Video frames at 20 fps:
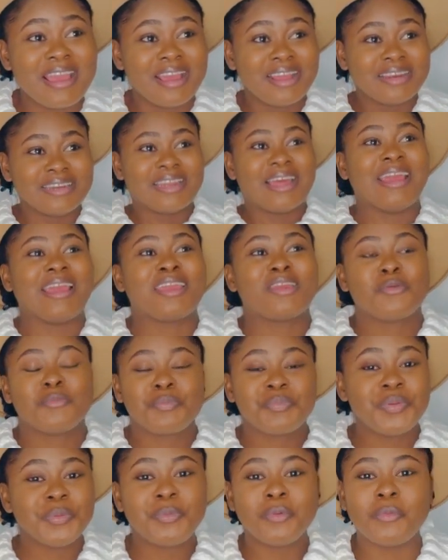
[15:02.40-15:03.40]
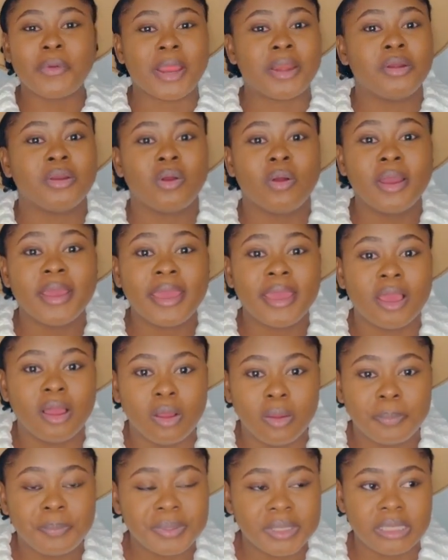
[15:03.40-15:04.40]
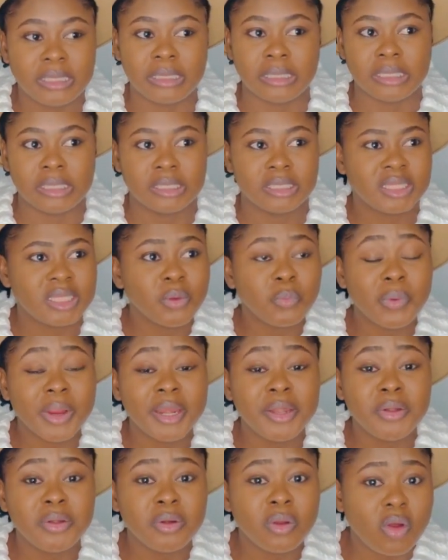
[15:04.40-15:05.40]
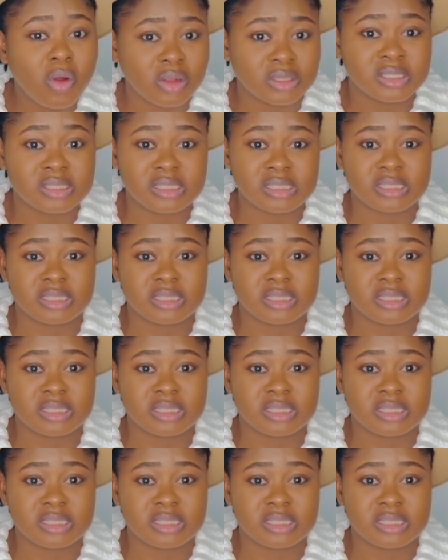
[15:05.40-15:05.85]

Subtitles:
Like, people were not helping. They were not.